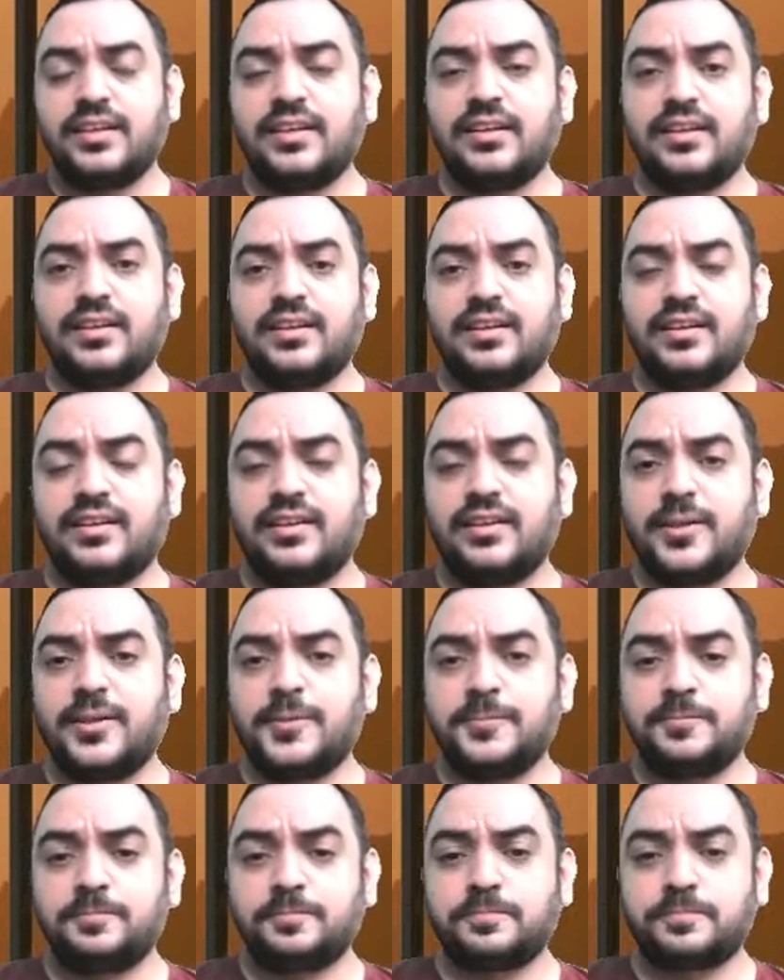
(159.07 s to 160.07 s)
Uh,
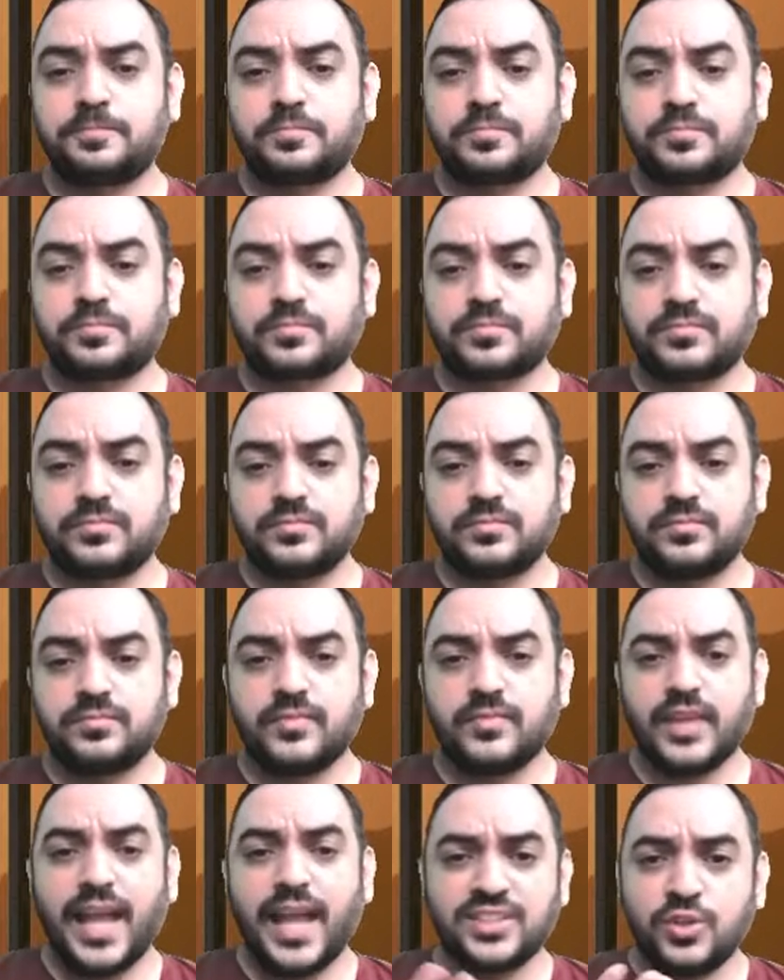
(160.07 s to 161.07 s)

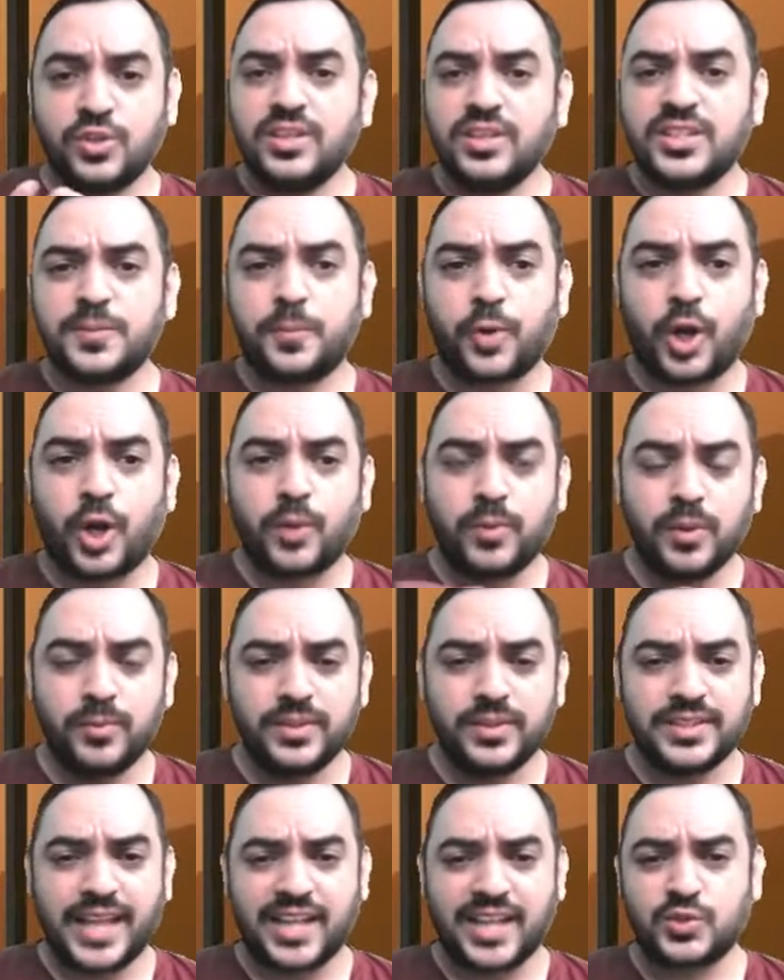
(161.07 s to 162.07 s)
Actually, this problem
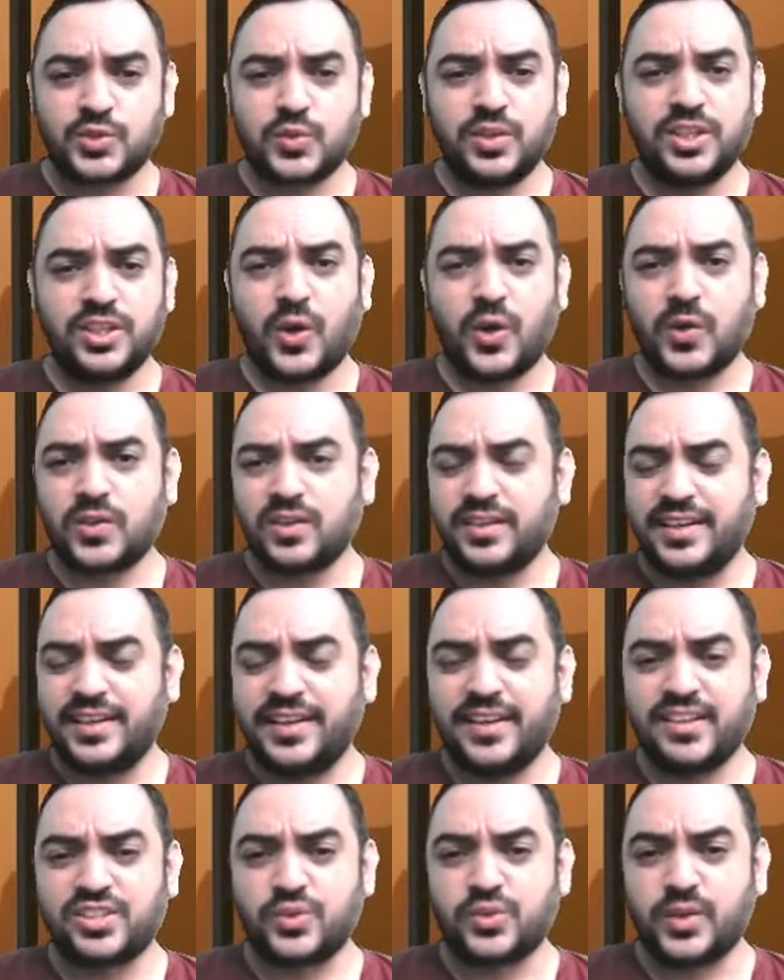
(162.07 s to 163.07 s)
is actually not on
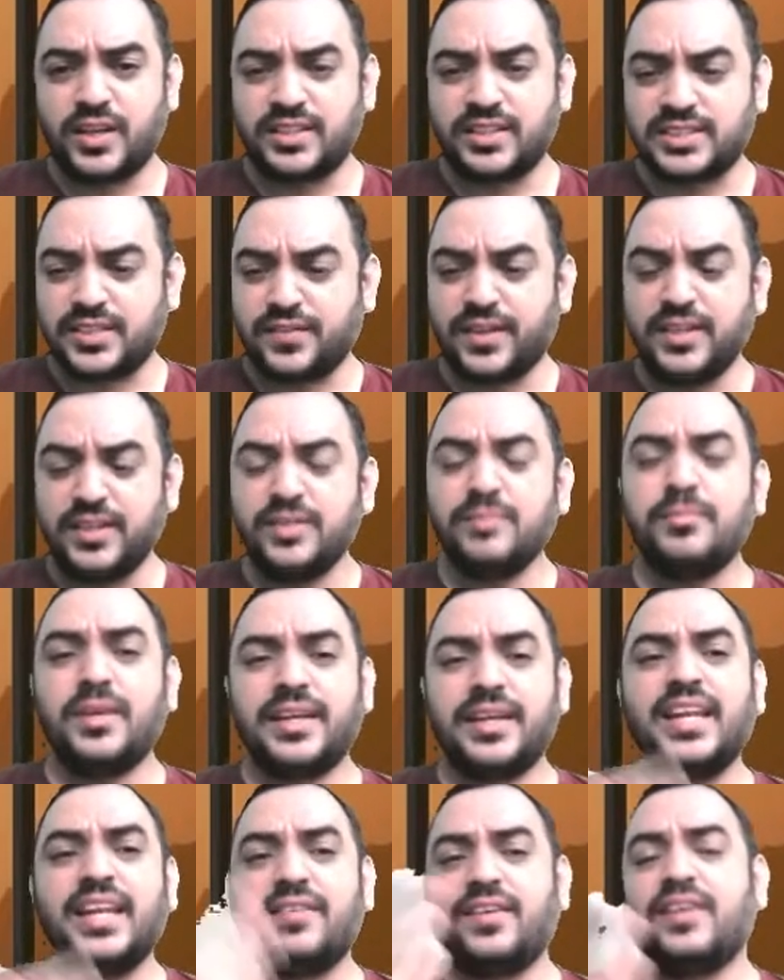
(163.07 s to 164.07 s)
Index 27. But
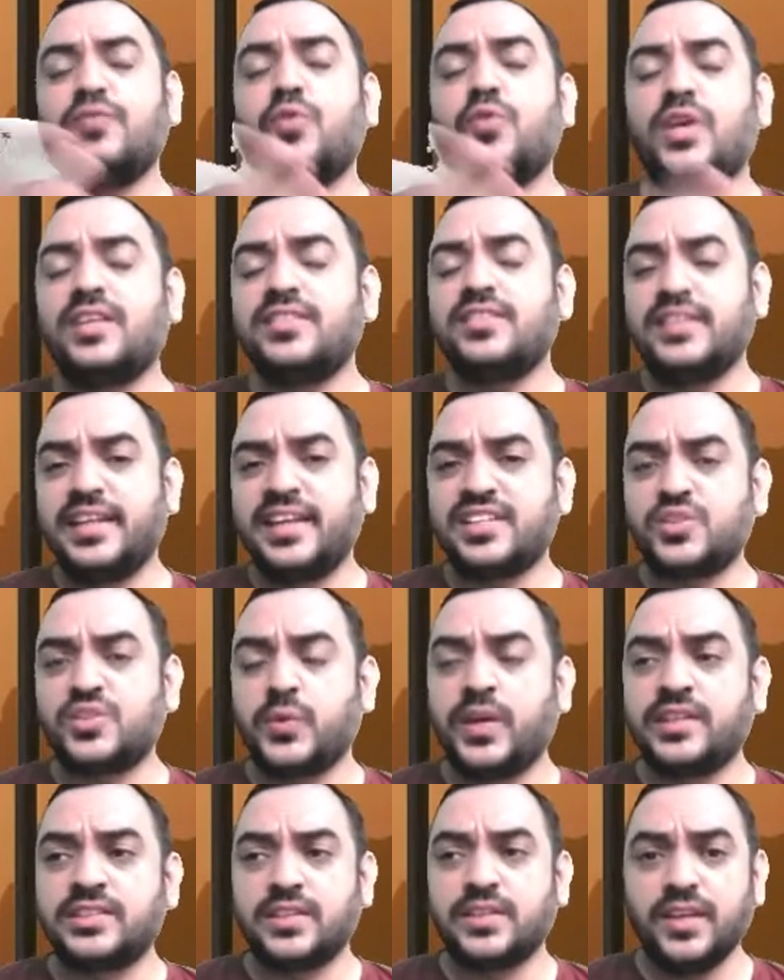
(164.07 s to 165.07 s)
anyway, what is Index
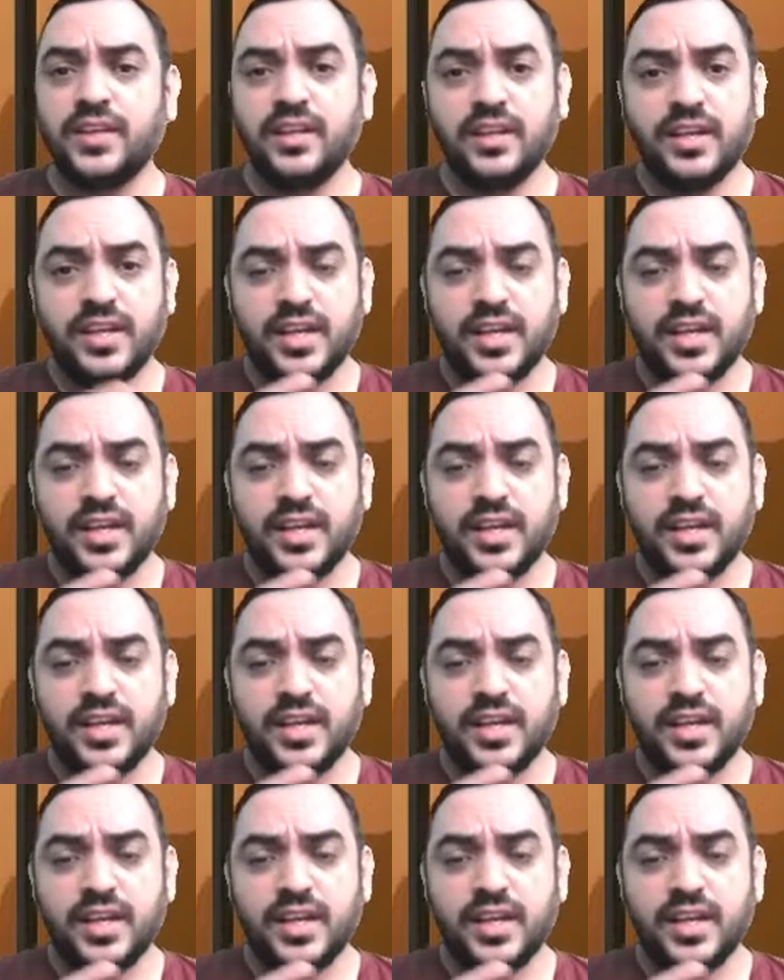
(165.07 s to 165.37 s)
27?